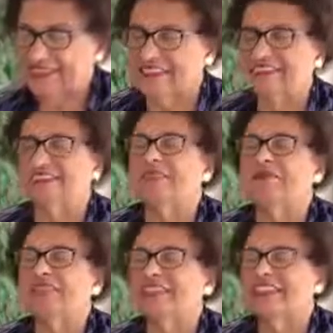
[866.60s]

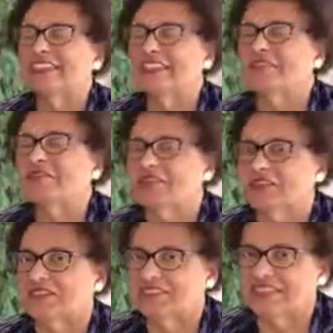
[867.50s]
Something in the
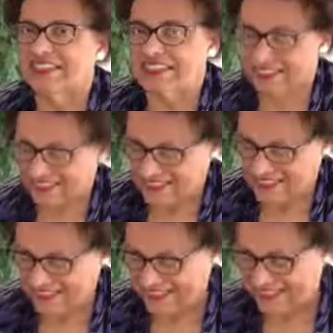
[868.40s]
universe
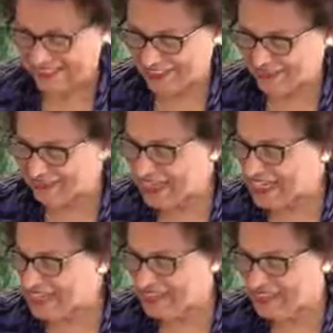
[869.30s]
is
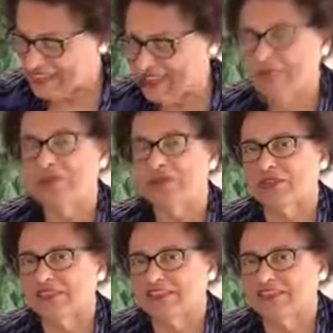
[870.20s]
greater and deeper